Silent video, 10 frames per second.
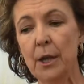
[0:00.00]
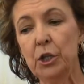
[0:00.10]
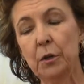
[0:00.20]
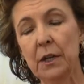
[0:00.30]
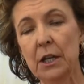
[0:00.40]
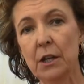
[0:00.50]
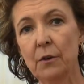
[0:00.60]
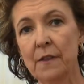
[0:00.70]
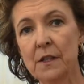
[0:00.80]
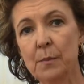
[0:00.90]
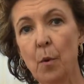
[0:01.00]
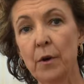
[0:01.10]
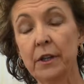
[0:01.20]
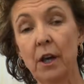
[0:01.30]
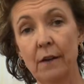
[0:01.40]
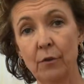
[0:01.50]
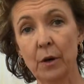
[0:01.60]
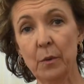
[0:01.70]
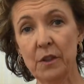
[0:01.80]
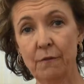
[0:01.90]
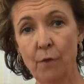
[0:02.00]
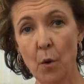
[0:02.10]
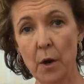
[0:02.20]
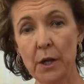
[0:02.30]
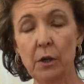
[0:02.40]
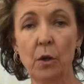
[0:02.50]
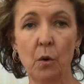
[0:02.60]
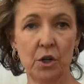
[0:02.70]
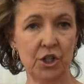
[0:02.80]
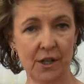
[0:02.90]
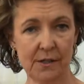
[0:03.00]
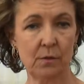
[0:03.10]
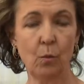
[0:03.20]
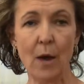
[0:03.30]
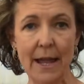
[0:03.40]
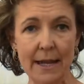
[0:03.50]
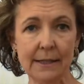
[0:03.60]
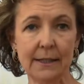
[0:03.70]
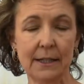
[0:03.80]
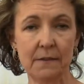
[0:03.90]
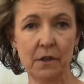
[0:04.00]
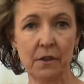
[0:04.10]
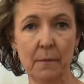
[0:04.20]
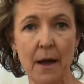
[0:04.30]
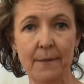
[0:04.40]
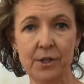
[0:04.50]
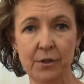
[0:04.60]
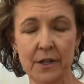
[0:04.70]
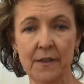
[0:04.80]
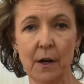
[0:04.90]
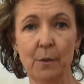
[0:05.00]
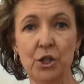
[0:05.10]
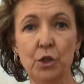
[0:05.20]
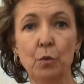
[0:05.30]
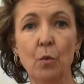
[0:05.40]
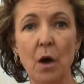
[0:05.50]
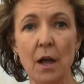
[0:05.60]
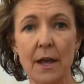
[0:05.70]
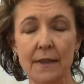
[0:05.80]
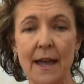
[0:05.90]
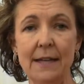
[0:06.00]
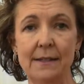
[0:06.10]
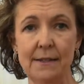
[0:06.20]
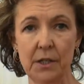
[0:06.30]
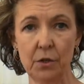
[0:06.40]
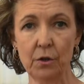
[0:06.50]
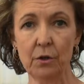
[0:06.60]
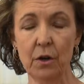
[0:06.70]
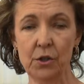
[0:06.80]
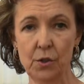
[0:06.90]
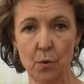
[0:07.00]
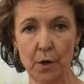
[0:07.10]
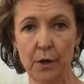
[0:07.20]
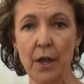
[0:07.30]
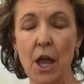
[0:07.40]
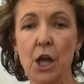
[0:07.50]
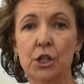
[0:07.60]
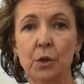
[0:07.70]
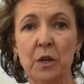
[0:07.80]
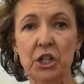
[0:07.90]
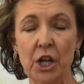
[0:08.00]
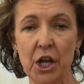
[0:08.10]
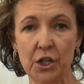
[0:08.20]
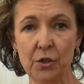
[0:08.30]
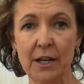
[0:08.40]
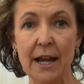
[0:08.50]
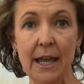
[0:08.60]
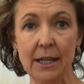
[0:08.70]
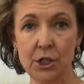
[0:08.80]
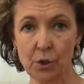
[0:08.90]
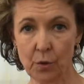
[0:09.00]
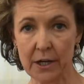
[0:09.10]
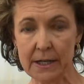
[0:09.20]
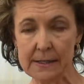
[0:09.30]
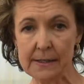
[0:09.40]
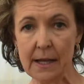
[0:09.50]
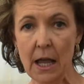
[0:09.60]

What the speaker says: You can either at this point cover it with foil or just wait, leave the thermometer in there, but you want that center soil to reach 180 degrees.